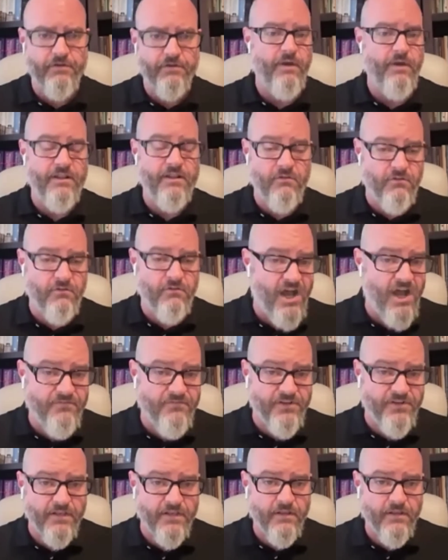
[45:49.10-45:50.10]
theoretical
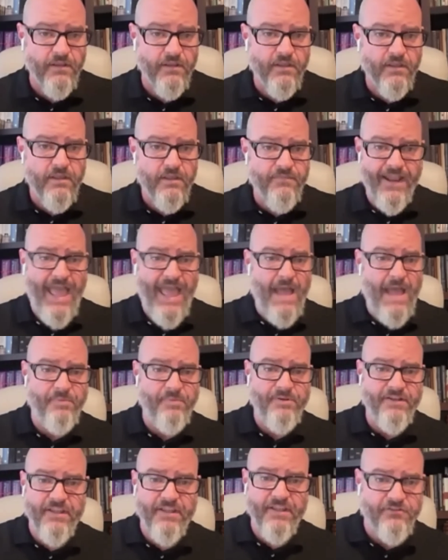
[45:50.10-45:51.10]
covenant that
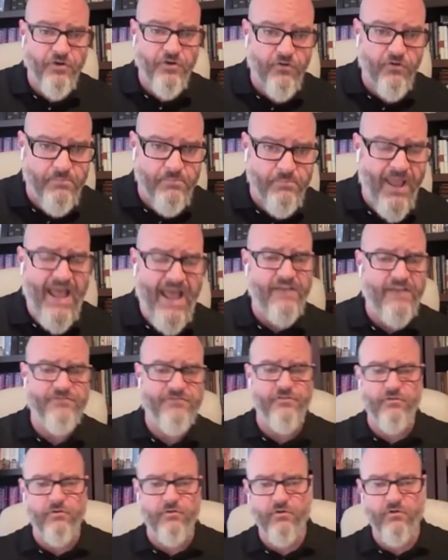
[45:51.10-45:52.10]
happened in eternity
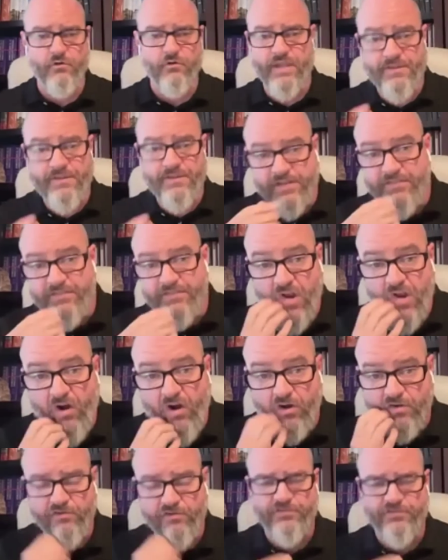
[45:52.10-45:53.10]
past or, or even in the
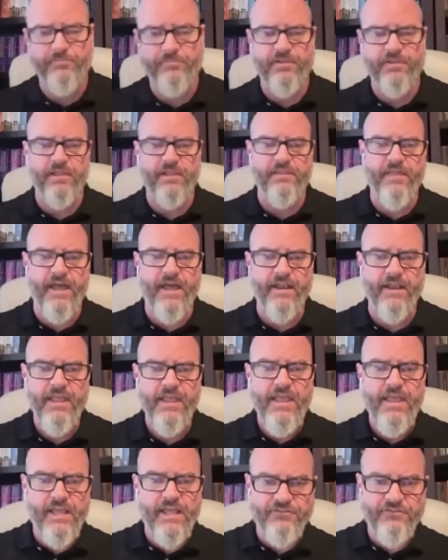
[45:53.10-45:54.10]
garden or something like
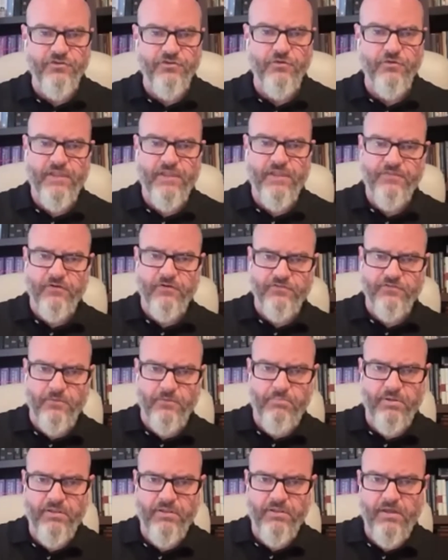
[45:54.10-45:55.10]
that. It's showing that
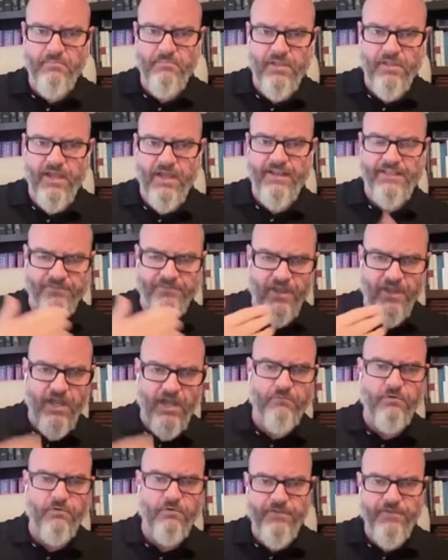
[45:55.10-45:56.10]
there's a plumb line as
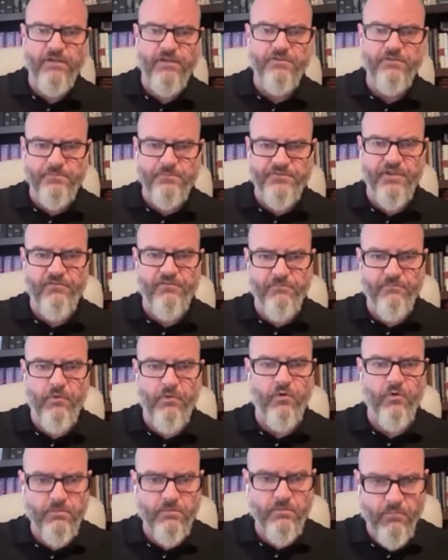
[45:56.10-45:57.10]
God revealed himself
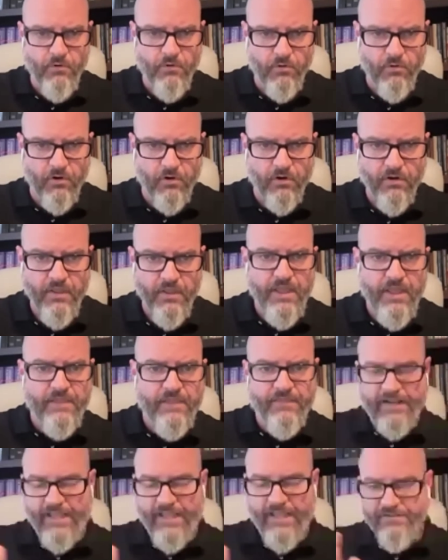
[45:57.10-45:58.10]
more and more
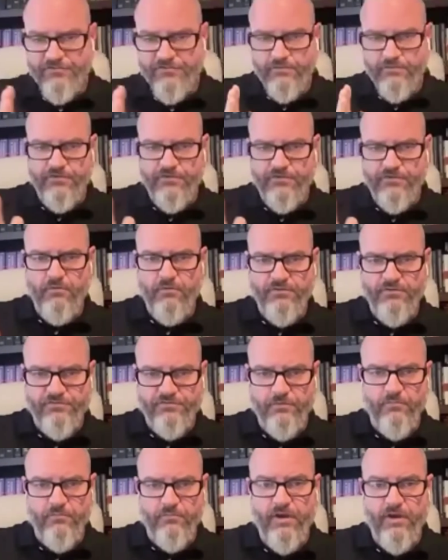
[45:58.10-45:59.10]
that history is
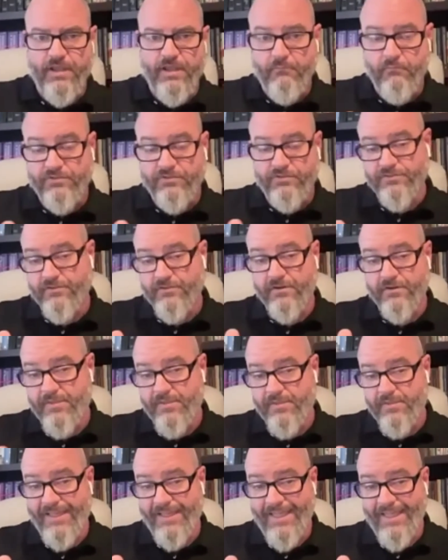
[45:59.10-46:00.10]
going somewhere, which is
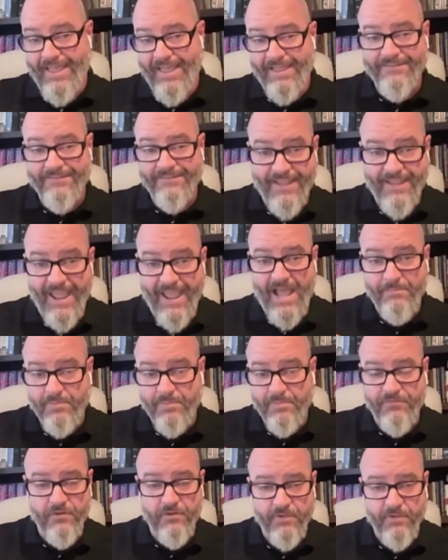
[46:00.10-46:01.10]
going to be that end
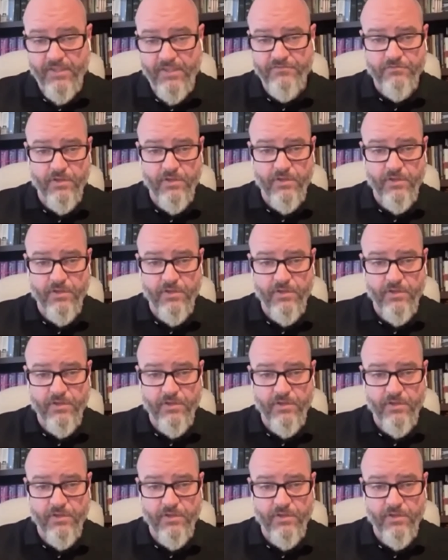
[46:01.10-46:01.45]
cap of human